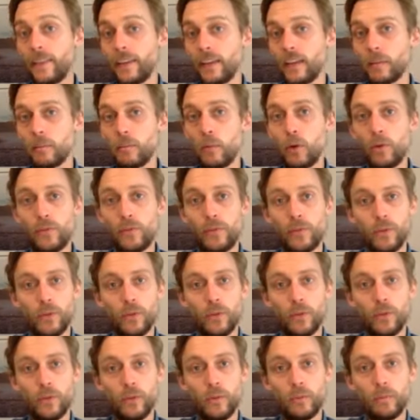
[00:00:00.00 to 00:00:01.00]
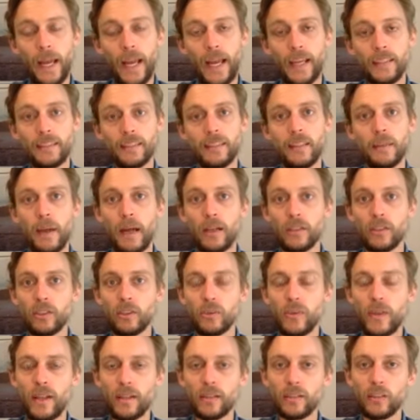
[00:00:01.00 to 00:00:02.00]
and they can move through passes in the
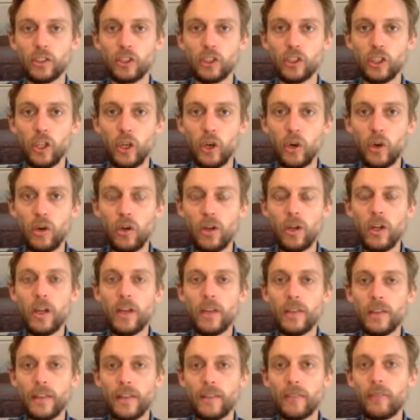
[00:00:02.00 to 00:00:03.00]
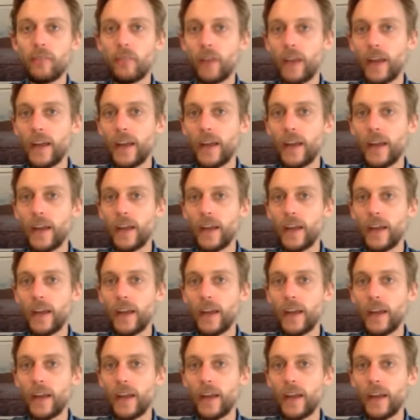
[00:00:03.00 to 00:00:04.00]
mountains without snow, that fighting
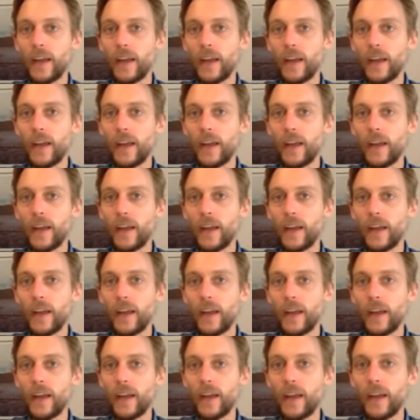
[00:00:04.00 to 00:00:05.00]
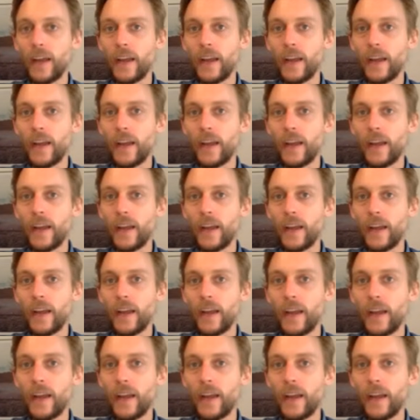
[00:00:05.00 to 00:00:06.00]
picks up. And normally the Taliban at this time
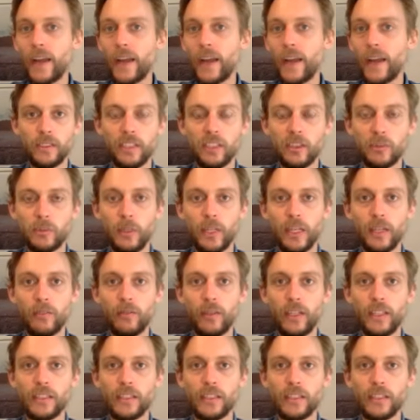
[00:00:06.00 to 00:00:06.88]
would have announced their spring